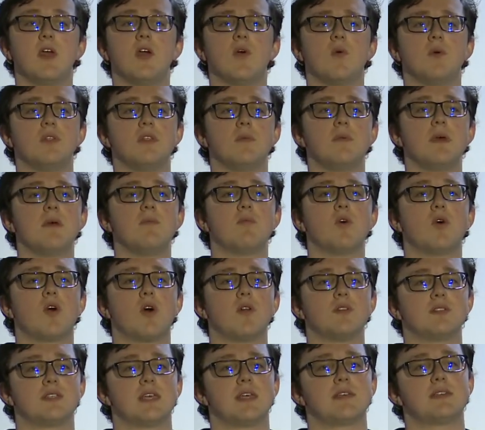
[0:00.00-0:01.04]
with a bit more
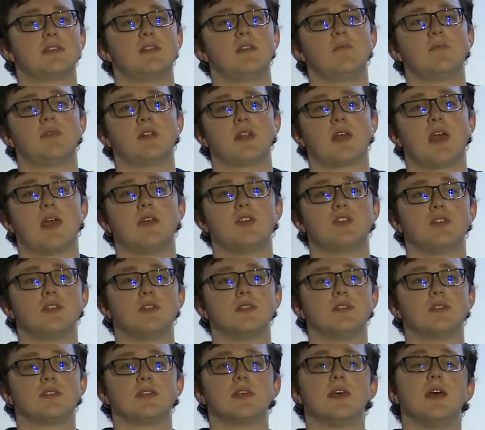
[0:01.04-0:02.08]
context and
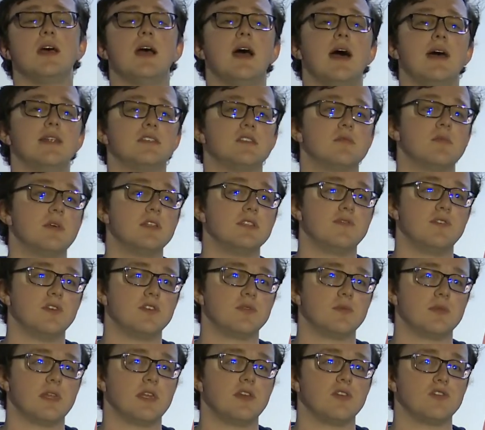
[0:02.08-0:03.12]
implications and some interviews
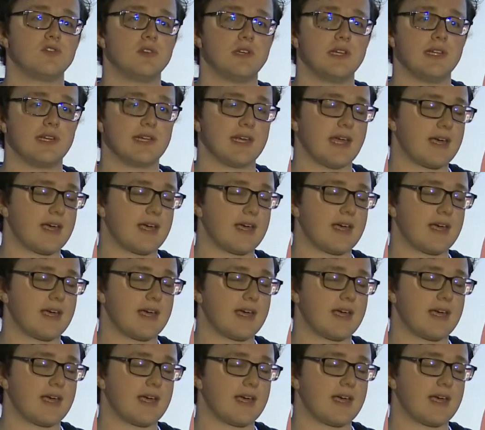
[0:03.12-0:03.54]
with industry-leading